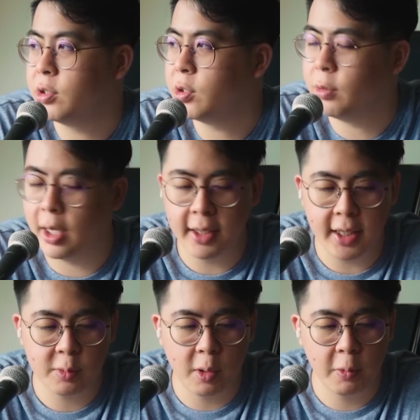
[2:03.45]
So I think
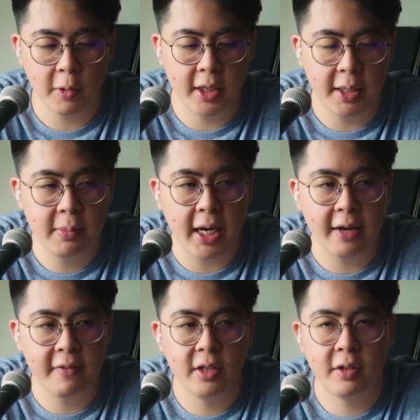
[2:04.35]
that's what we want to deep
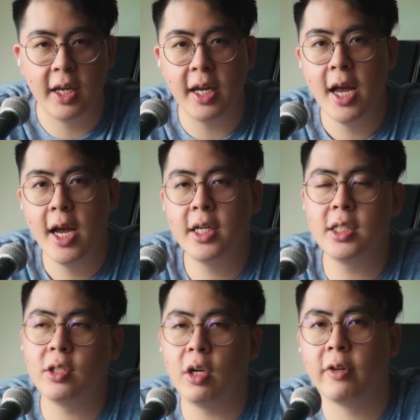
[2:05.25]
dive in today,
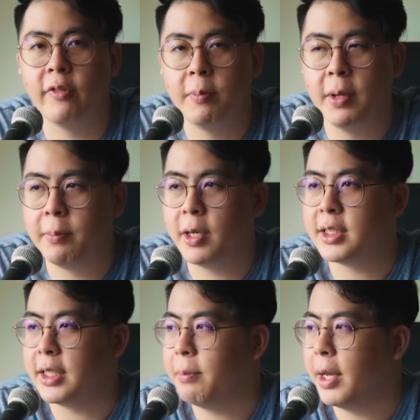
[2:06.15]
just to talk over a bit,
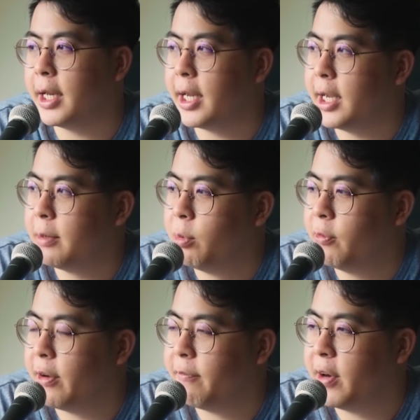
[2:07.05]
because I think Ming and I
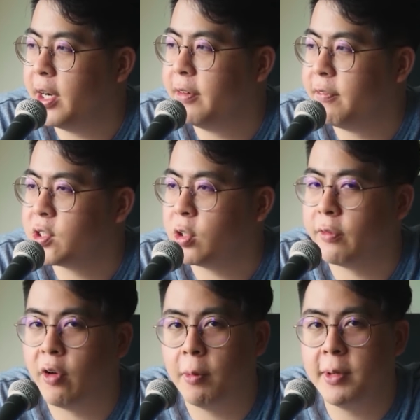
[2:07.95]
both have very different sort
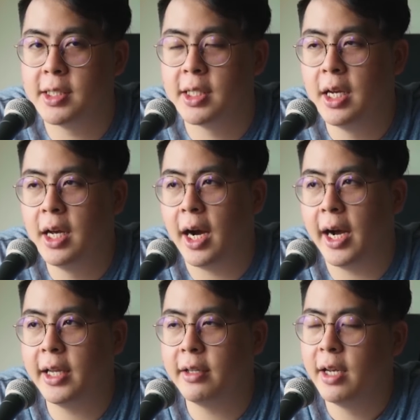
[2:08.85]
of hobbies.
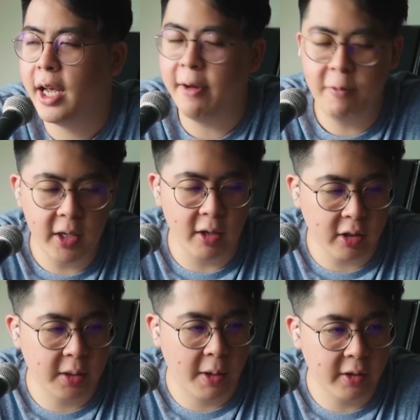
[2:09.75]
Have we
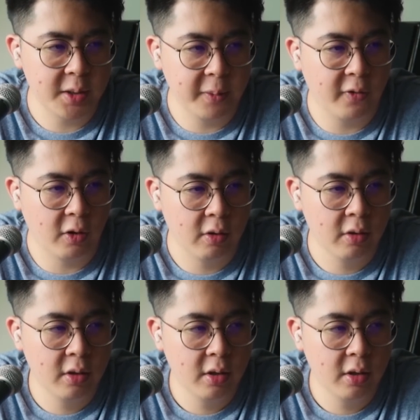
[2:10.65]
talked about this before?